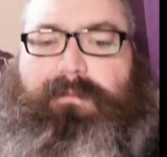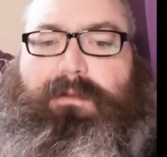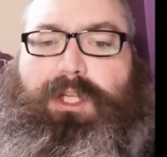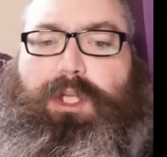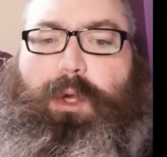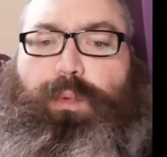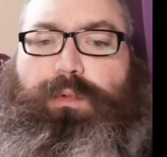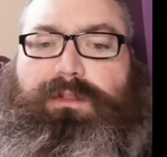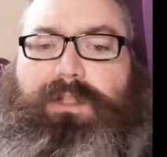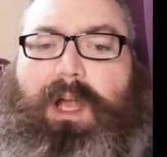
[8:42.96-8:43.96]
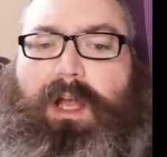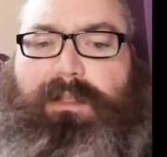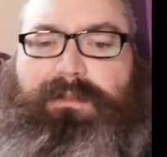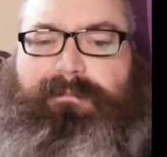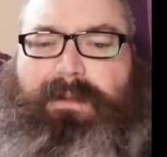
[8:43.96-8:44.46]

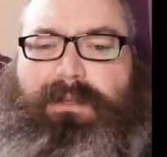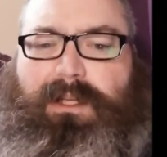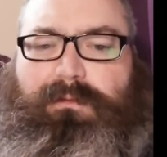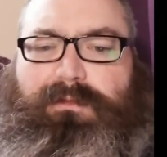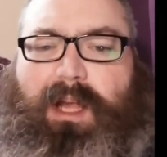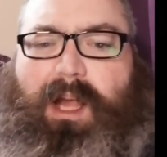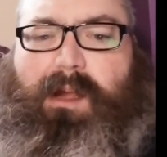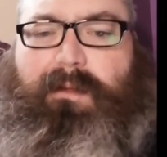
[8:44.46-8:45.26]
Furiosa? Is it Furiosa?